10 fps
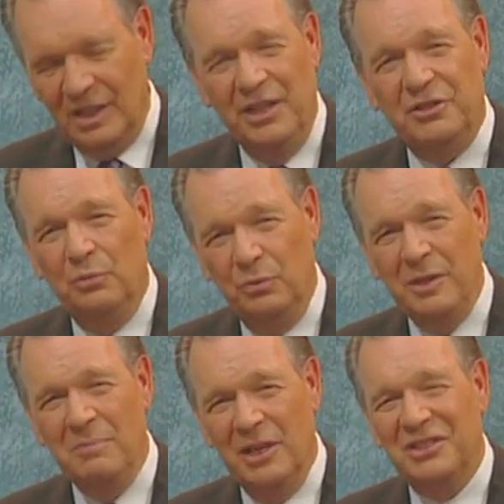I said,
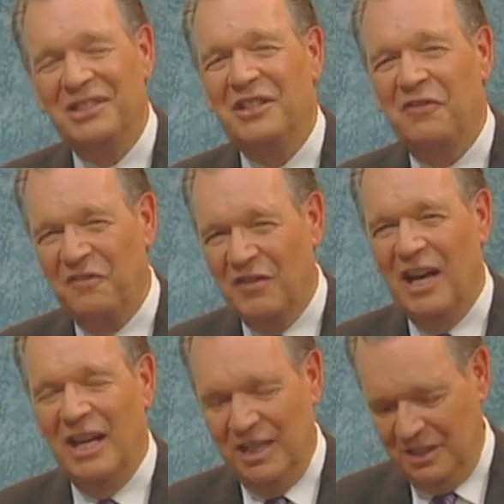we must
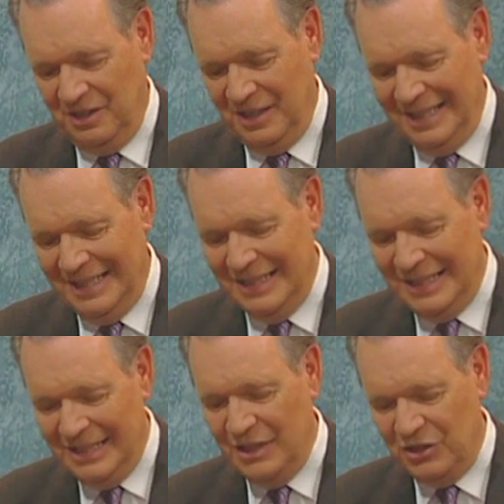define in
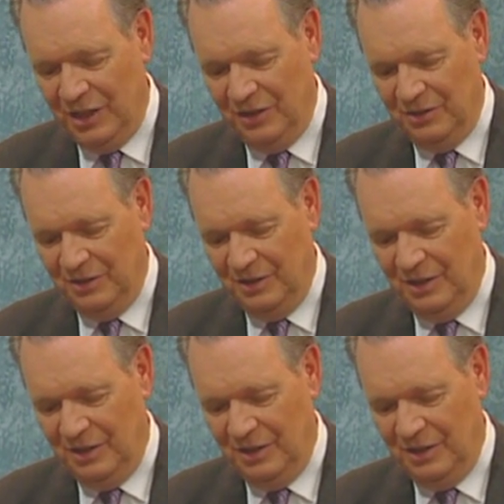detail